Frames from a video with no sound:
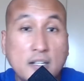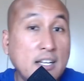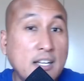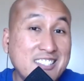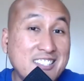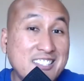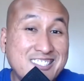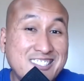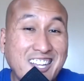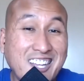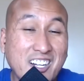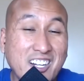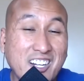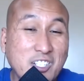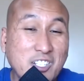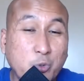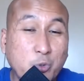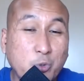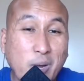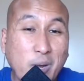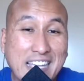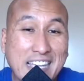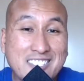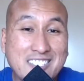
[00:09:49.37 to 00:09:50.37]
starring
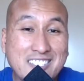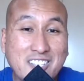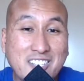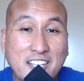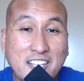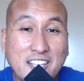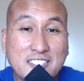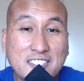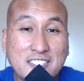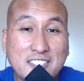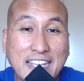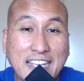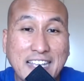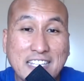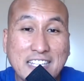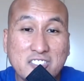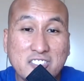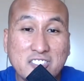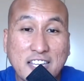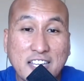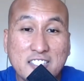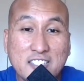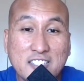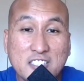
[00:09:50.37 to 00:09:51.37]
Dwayne Johnson and
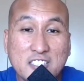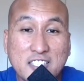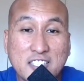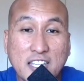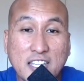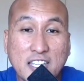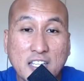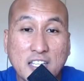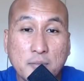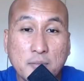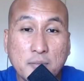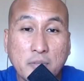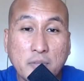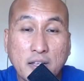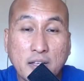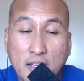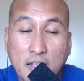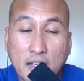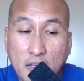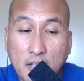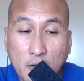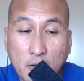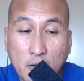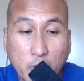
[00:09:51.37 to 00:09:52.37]
Jason Statham.
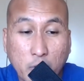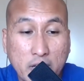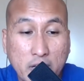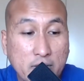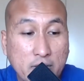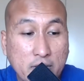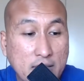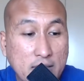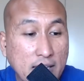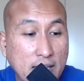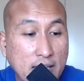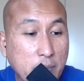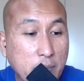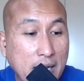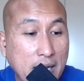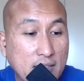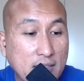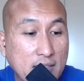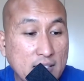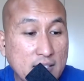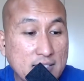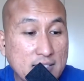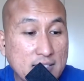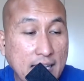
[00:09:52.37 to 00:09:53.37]
What do you think about
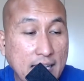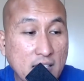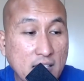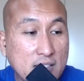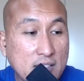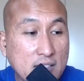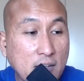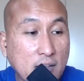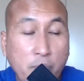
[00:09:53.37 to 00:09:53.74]
this case?